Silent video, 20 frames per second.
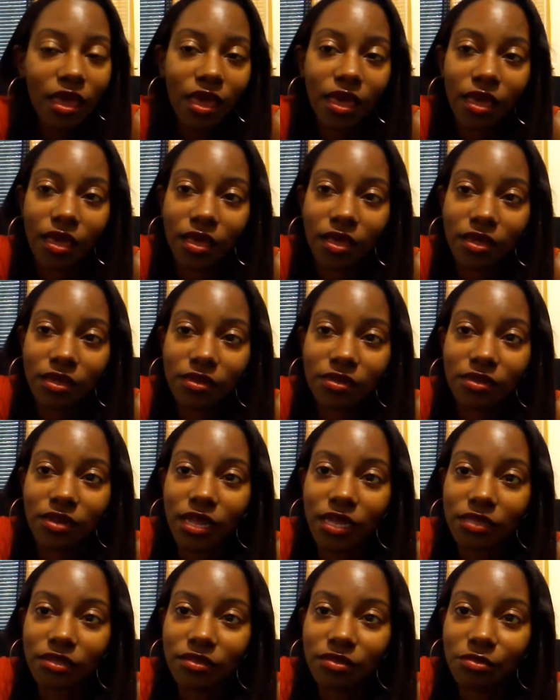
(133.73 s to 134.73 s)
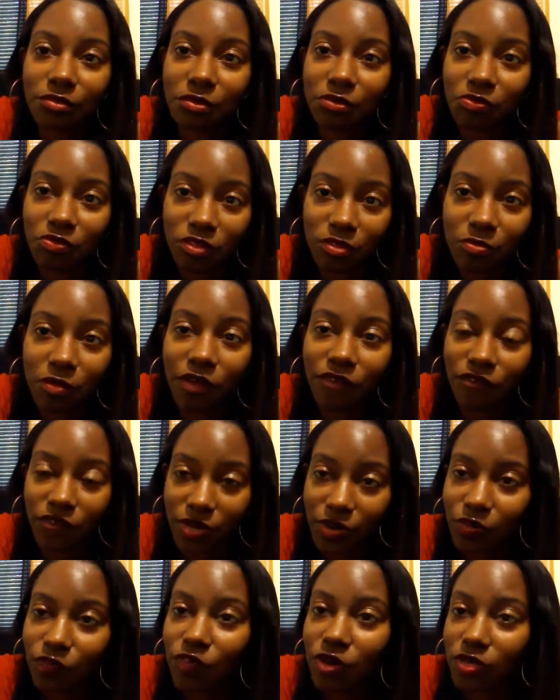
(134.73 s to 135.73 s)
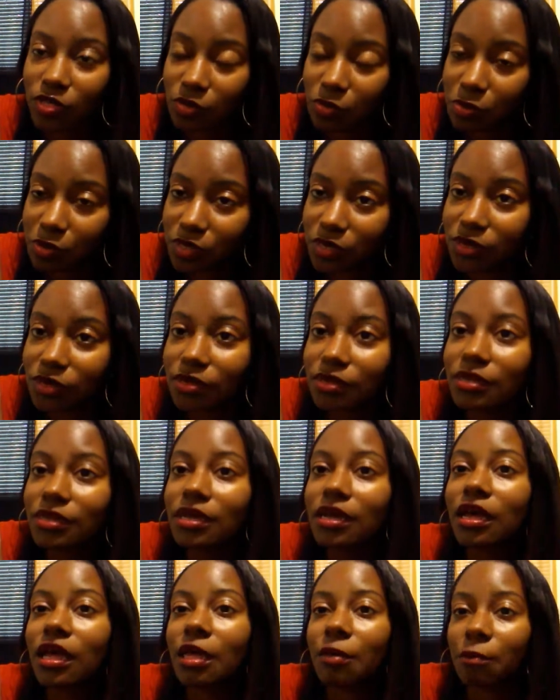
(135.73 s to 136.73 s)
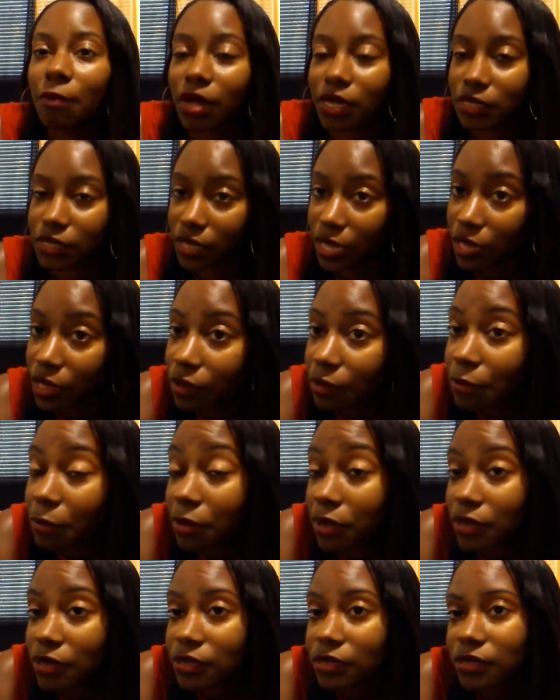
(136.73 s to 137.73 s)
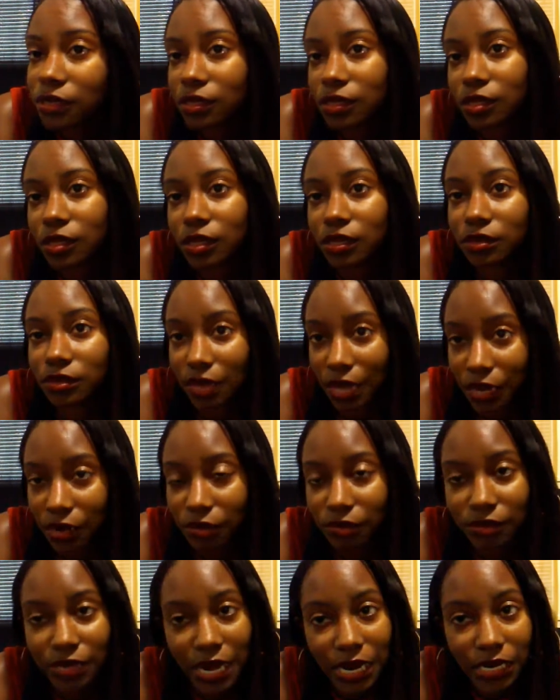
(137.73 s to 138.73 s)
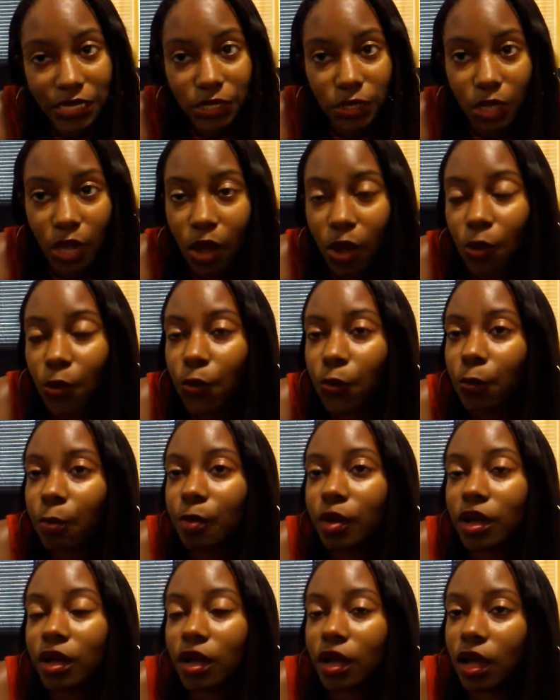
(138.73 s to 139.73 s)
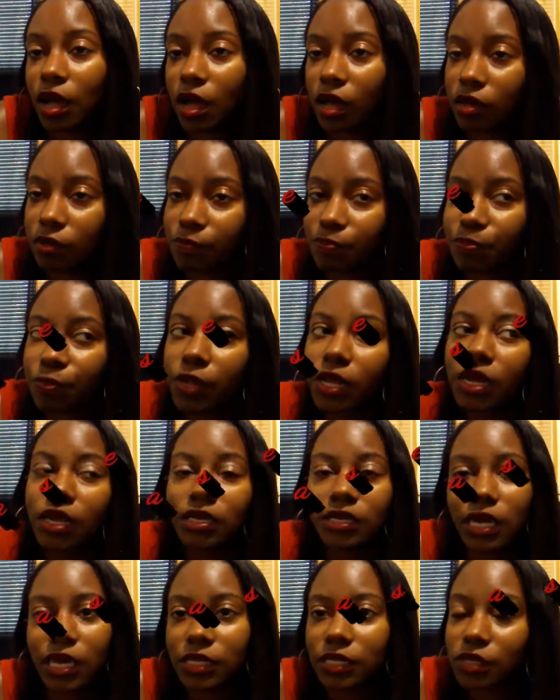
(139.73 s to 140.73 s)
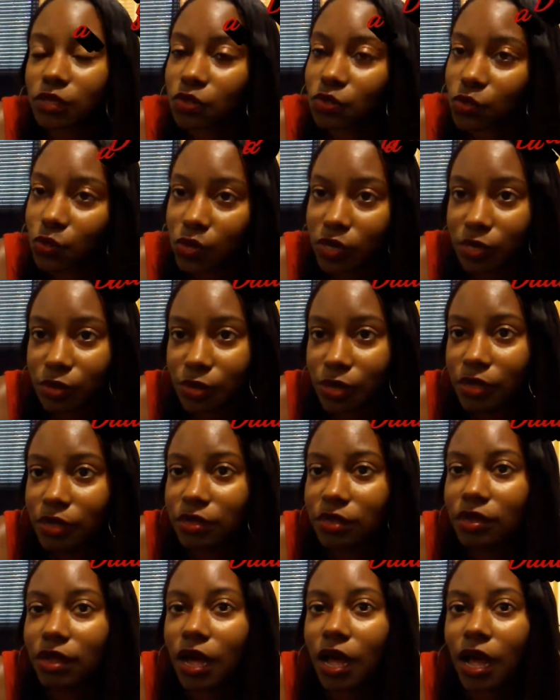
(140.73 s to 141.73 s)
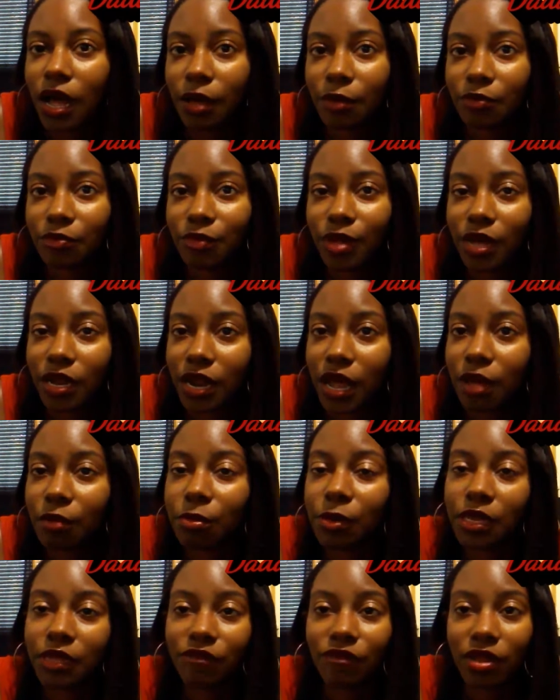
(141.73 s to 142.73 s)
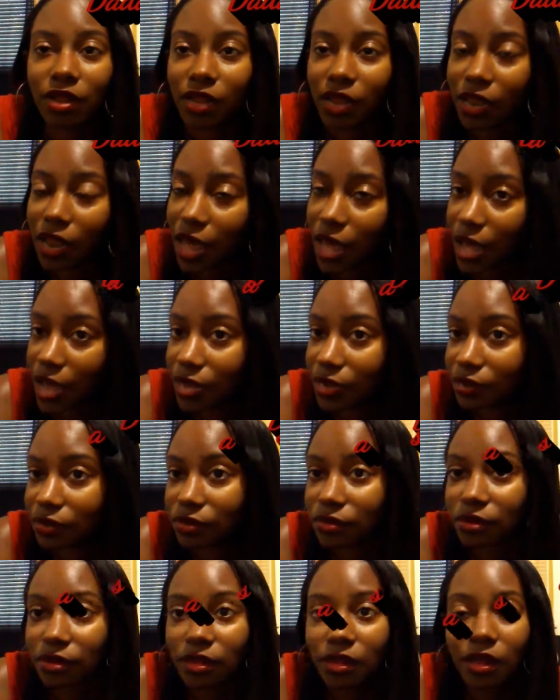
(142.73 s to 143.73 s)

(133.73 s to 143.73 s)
and that was my very first book. My second book is entitled Daddy's Home. That is a story that I believe a lot